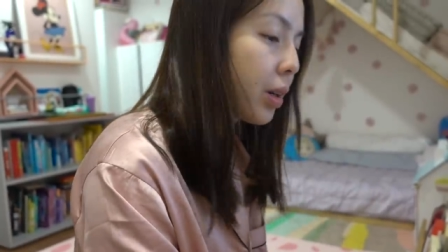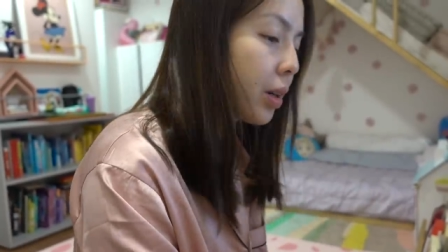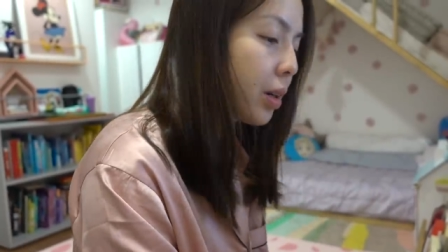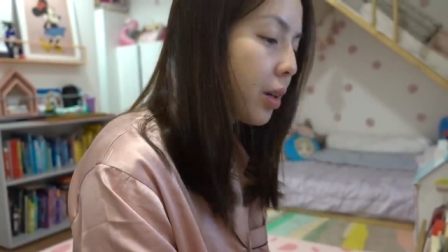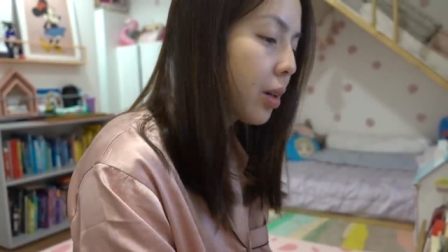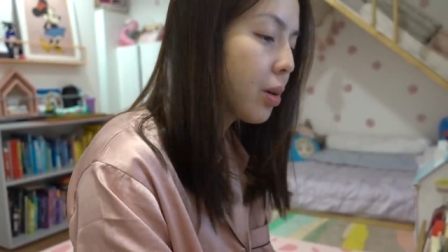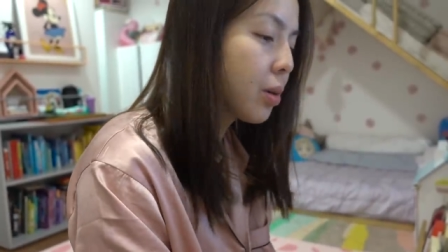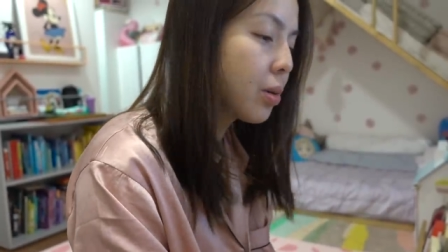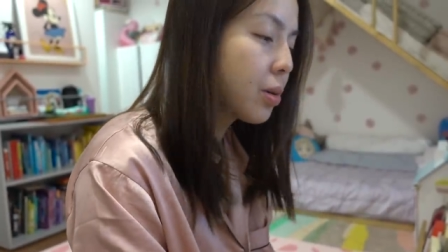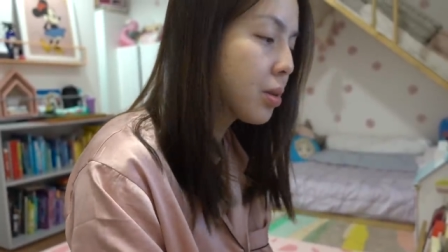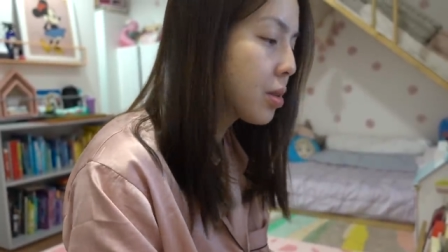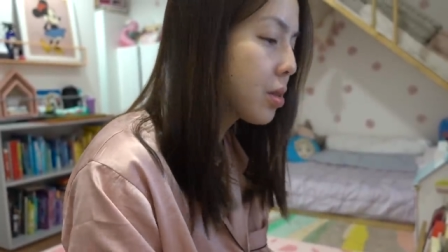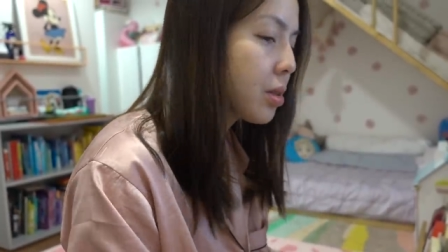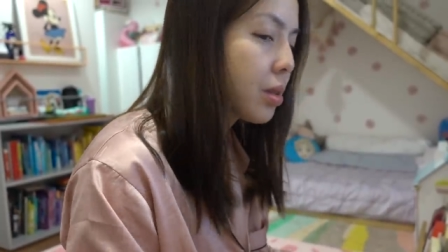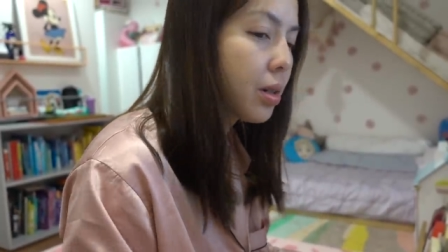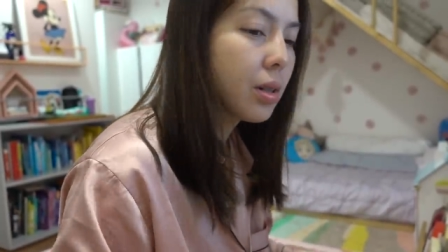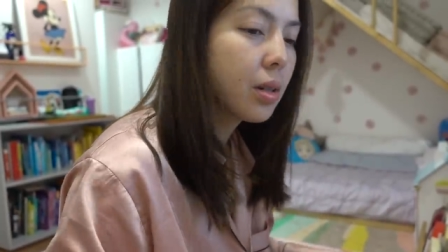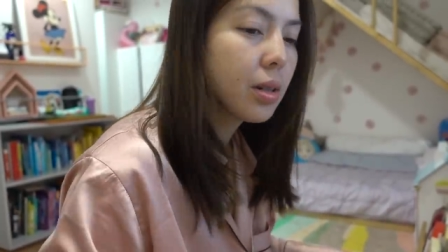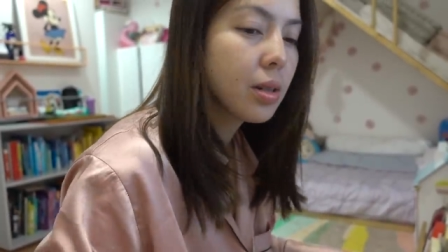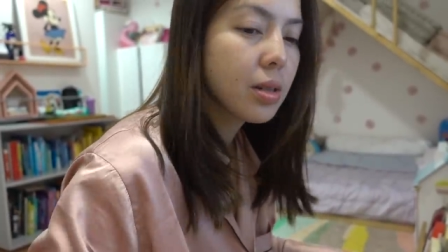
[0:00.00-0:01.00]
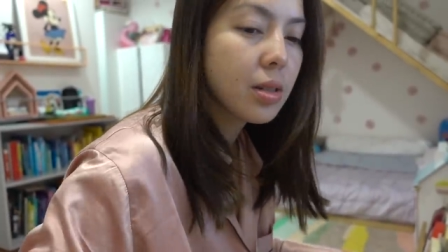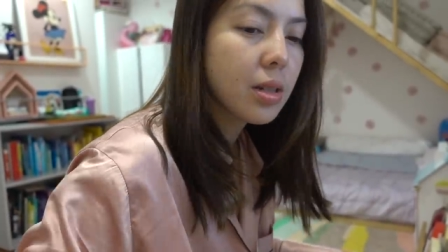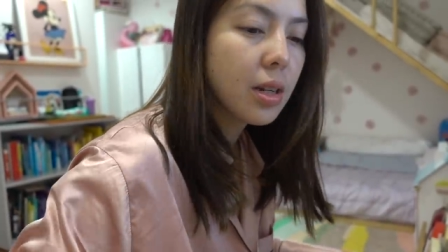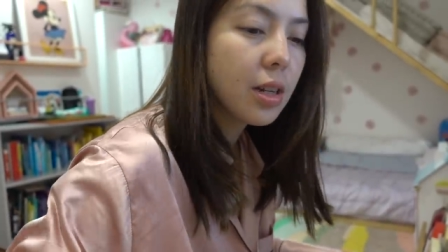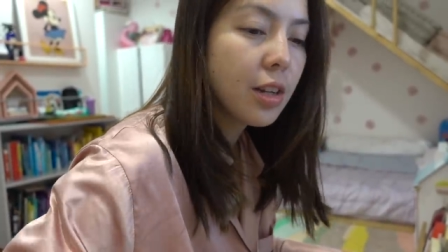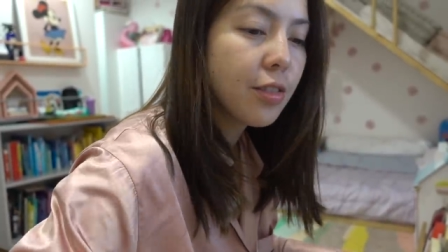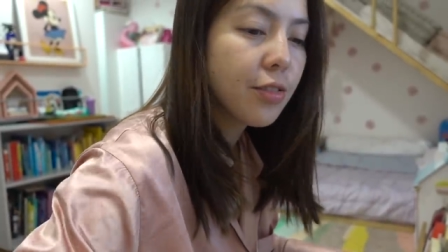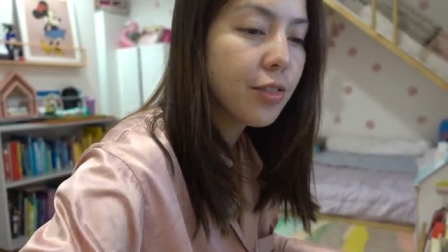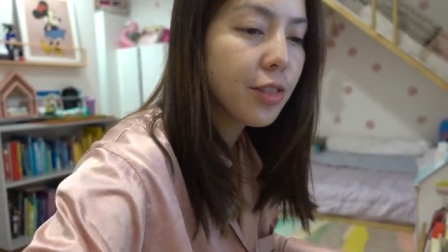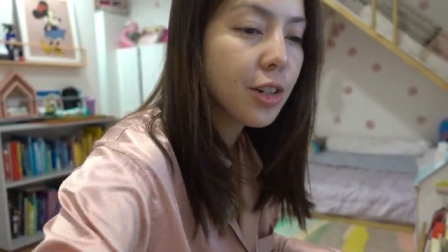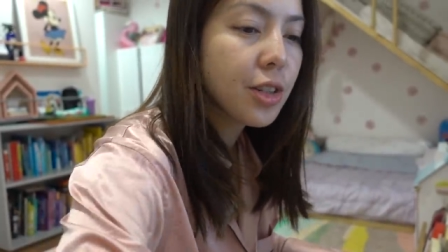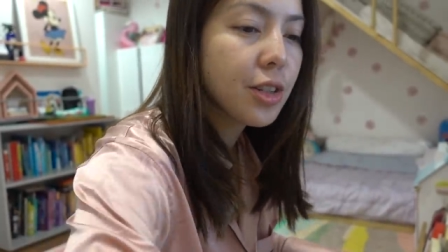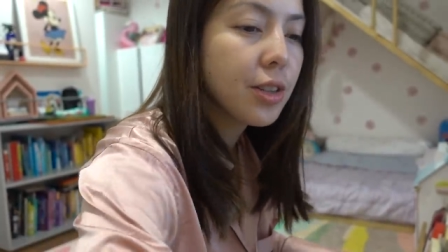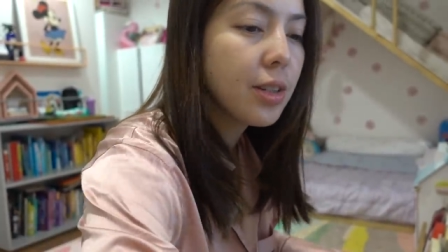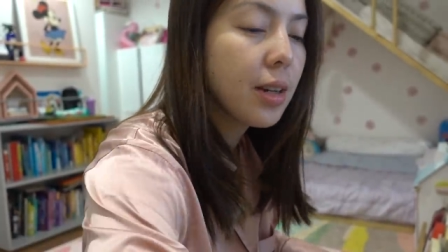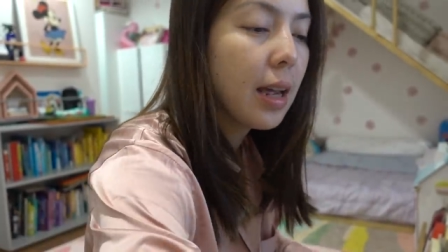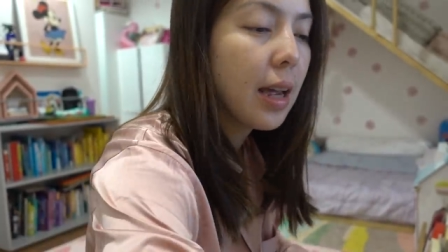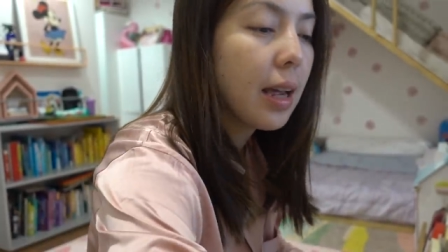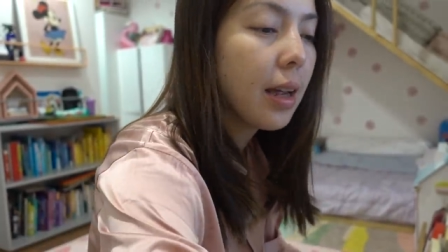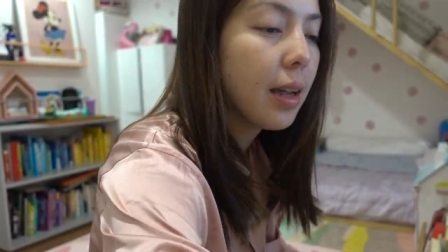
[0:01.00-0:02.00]
gonna go study first
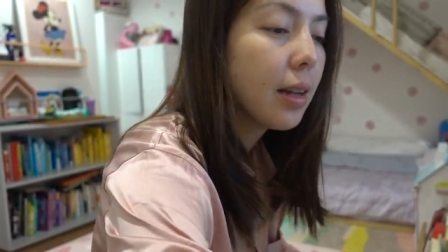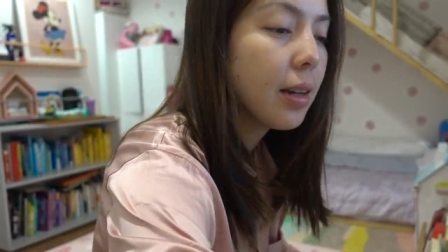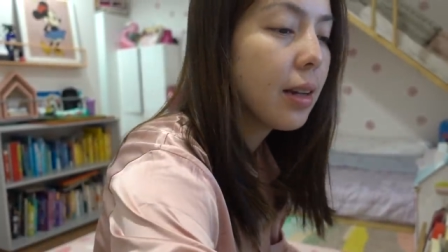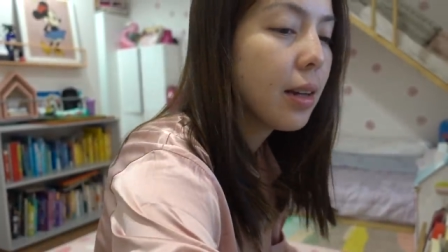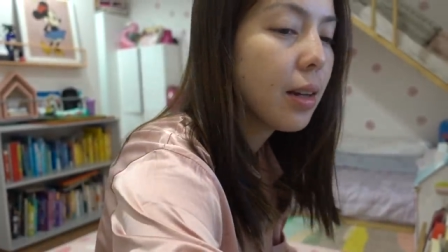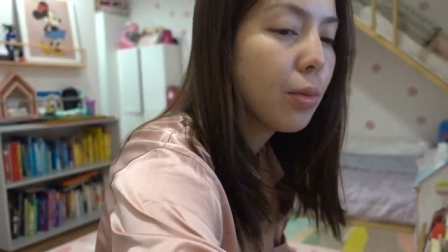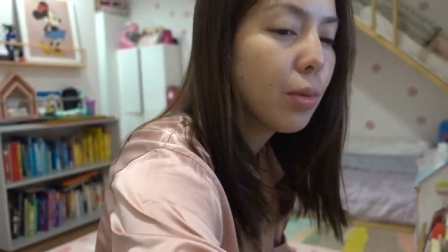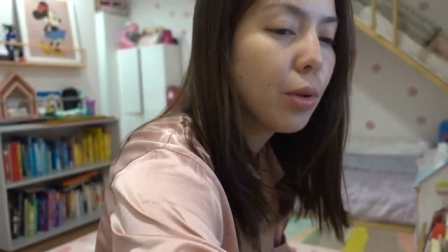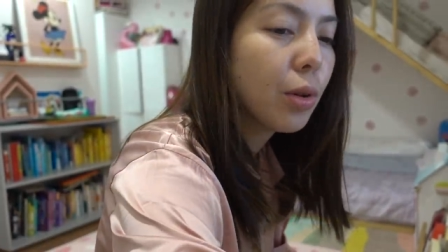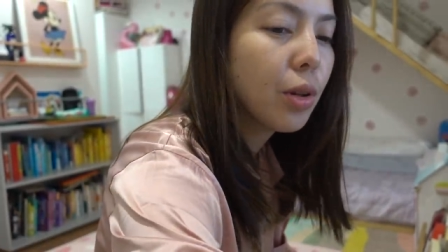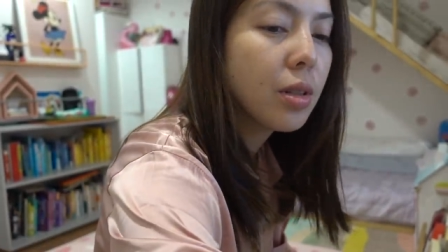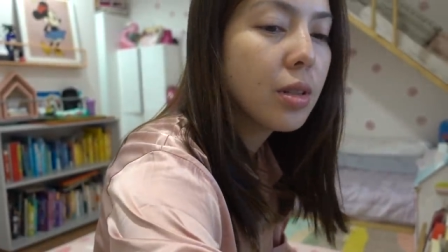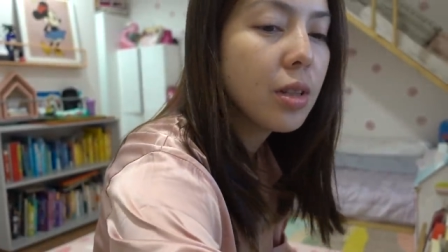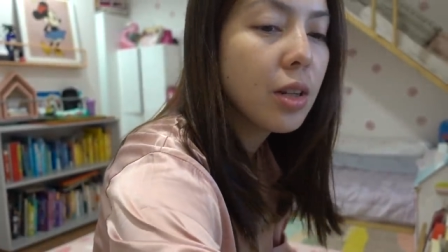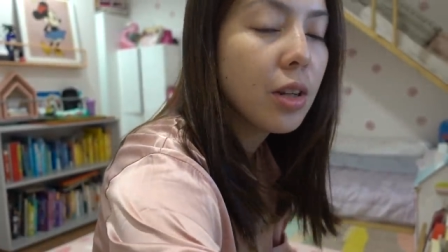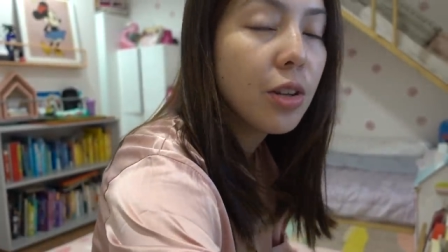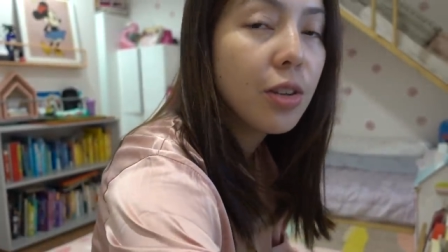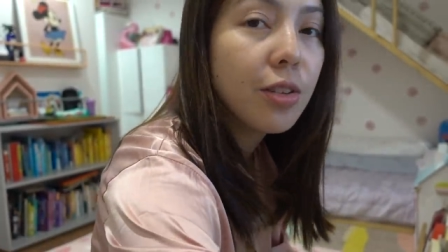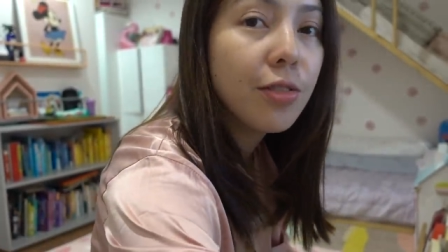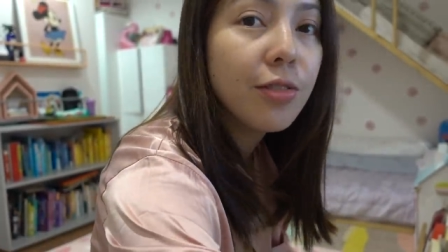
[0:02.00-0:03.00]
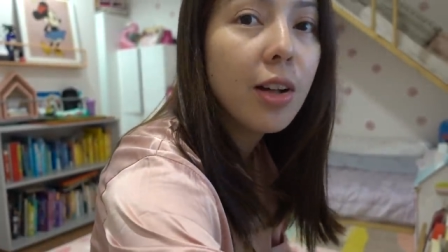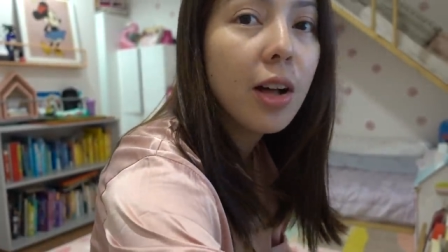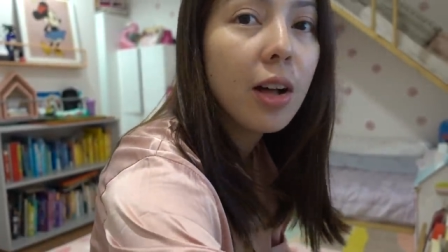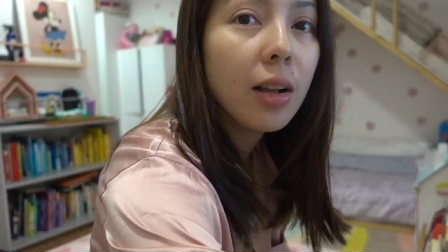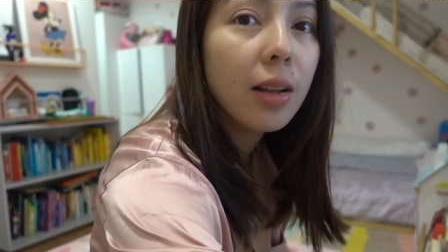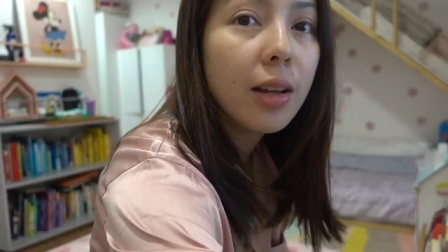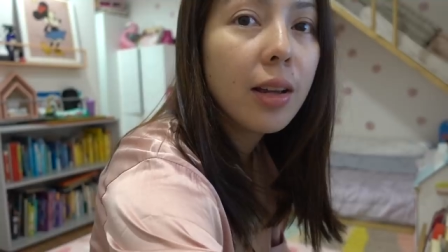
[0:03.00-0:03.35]
today and then we'll continue the vlog